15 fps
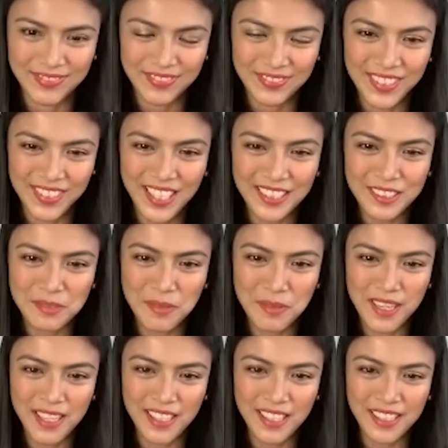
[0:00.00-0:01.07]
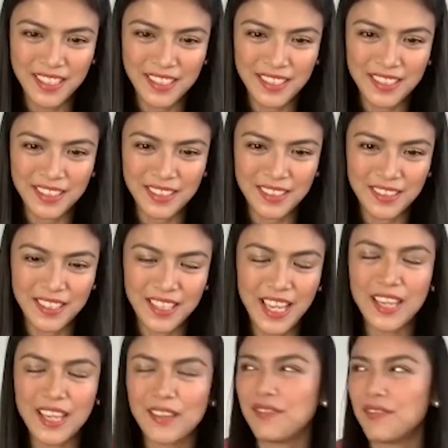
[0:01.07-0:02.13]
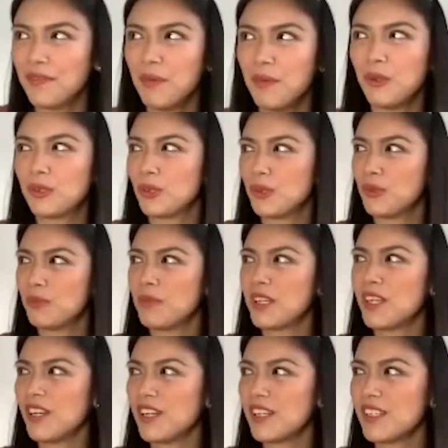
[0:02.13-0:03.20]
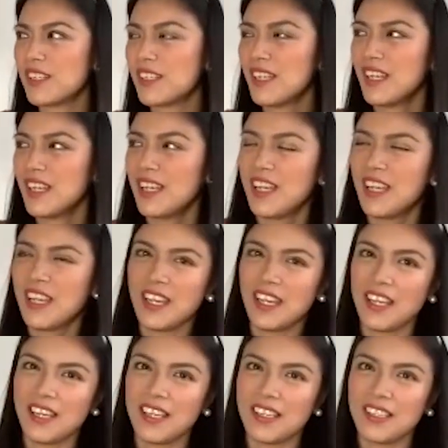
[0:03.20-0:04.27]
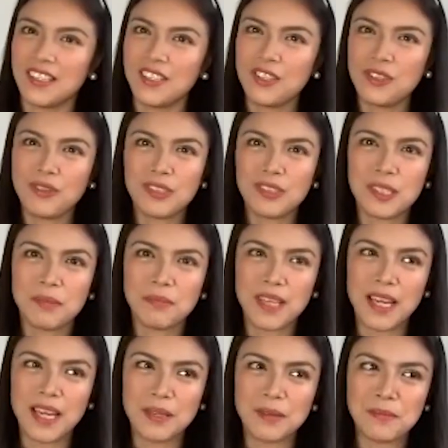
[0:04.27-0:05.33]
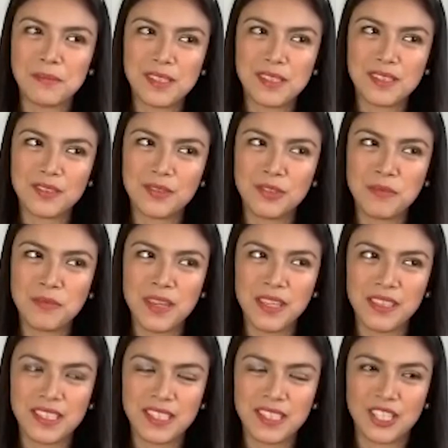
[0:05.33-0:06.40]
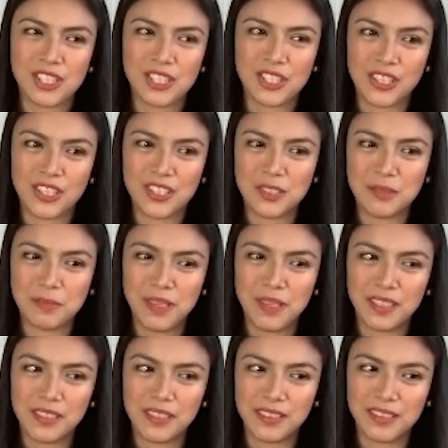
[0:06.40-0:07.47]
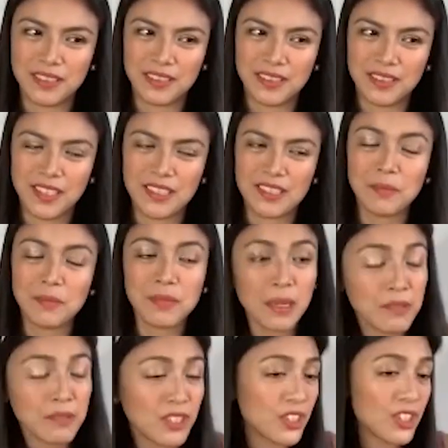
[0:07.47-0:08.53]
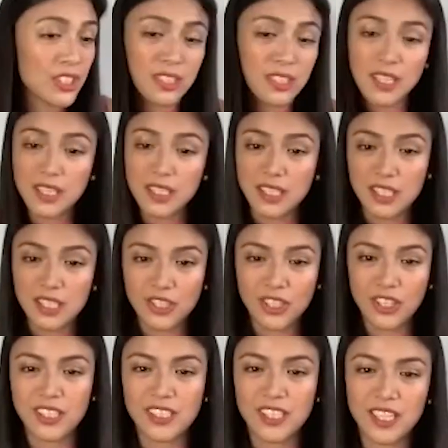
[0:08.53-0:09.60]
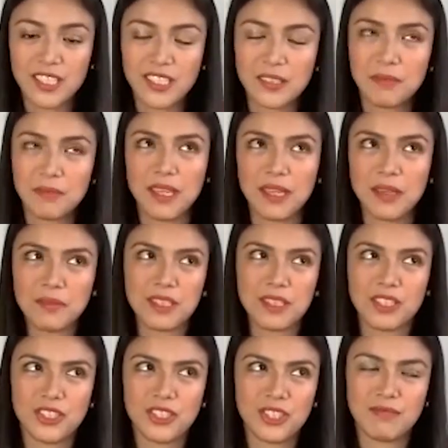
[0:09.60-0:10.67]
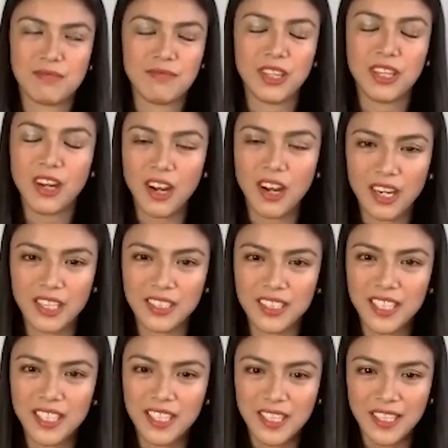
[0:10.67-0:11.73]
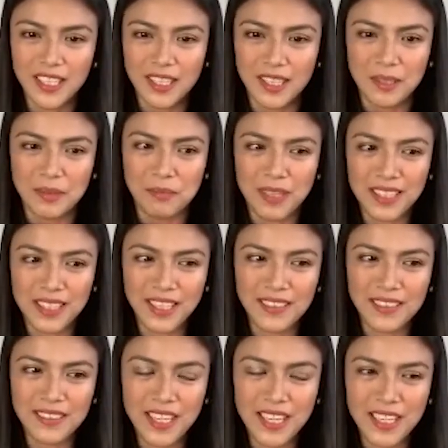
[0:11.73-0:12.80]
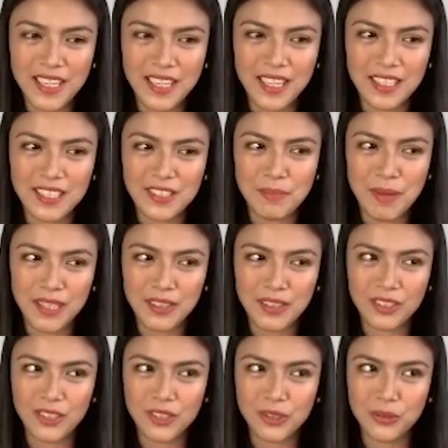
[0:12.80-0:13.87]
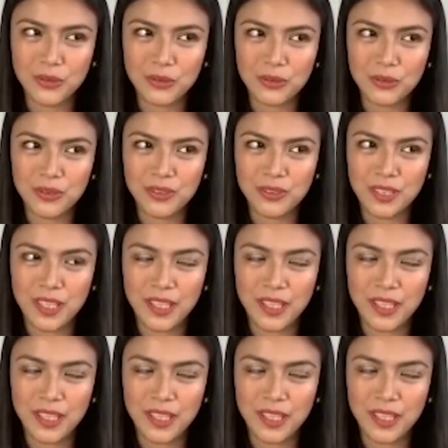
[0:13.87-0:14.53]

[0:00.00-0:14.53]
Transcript: That's my life motto because, sometimes you make decisions, and sometimes they're just easy choices, sometimes they're hard. But I think it's better to